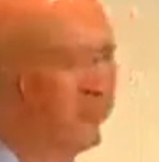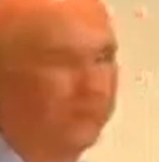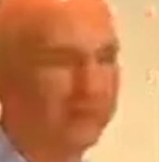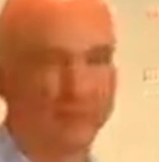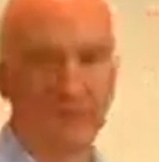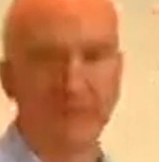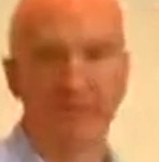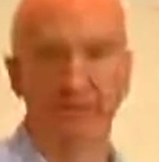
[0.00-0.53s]

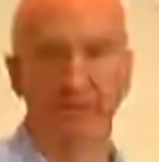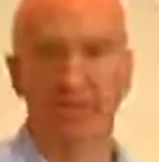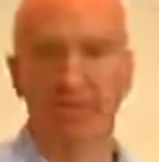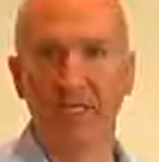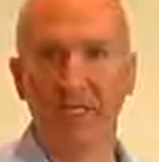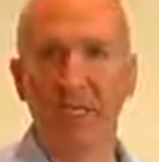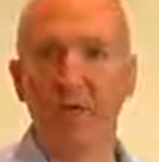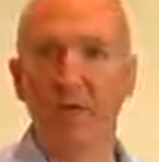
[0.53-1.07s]
newsletter.
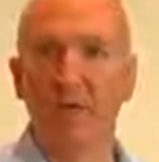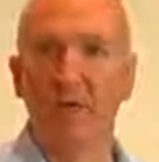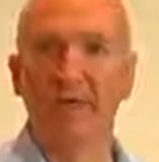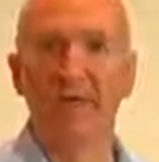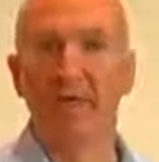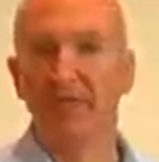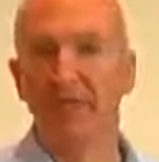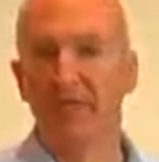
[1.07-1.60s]

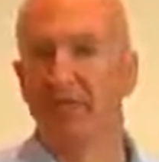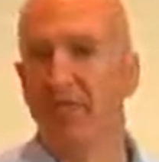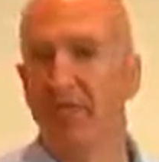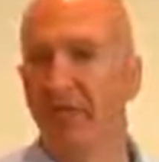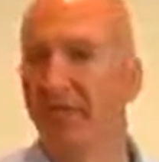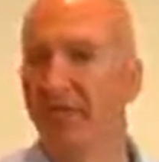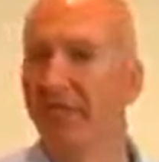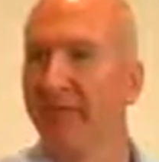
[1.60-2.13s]
Working on the
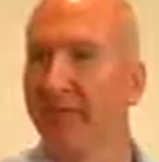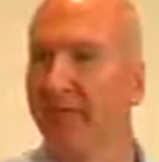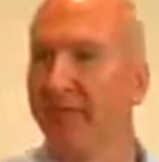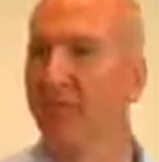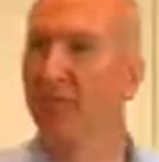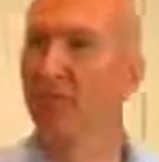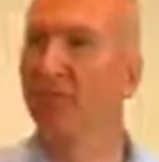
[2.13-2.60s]
special event